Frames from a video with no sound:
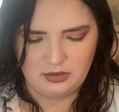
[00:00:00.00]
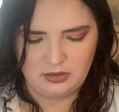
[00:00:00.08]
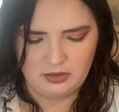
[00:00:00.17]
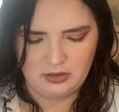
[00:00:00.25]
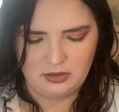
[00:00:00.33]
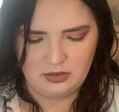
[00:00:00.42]

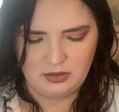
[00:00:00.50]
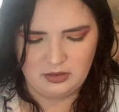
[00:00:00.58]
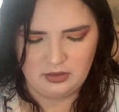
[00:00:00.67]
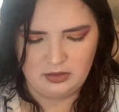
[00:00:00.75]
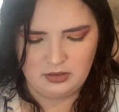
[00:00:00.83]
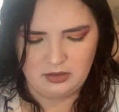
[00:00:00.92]

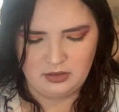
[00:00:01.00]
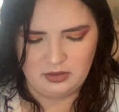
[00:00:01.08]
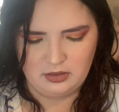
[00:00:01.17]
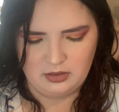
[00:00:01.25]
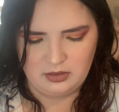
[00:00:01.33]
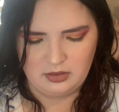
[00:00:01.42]

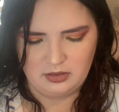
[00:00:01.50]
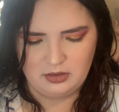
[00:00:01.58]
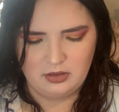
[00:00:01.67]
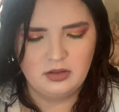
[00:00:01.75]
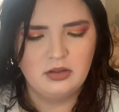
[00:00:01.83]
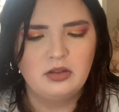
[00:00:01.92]

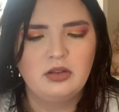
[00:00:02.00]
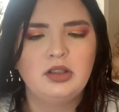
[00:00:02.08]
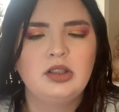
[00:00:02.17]
Nobody speaks.